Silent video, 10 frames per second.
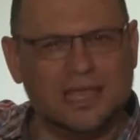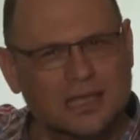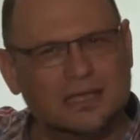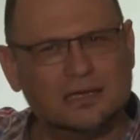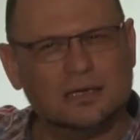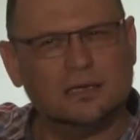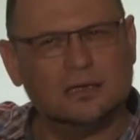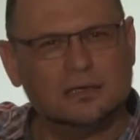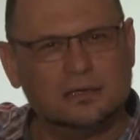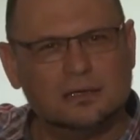
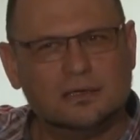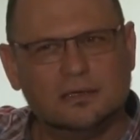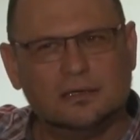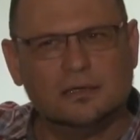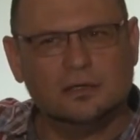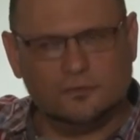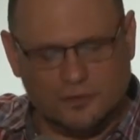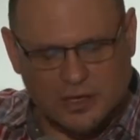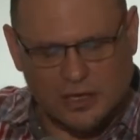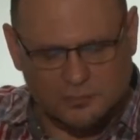You
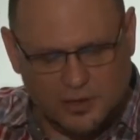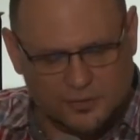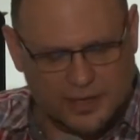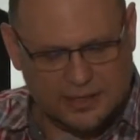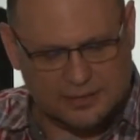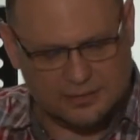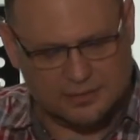forgot about that.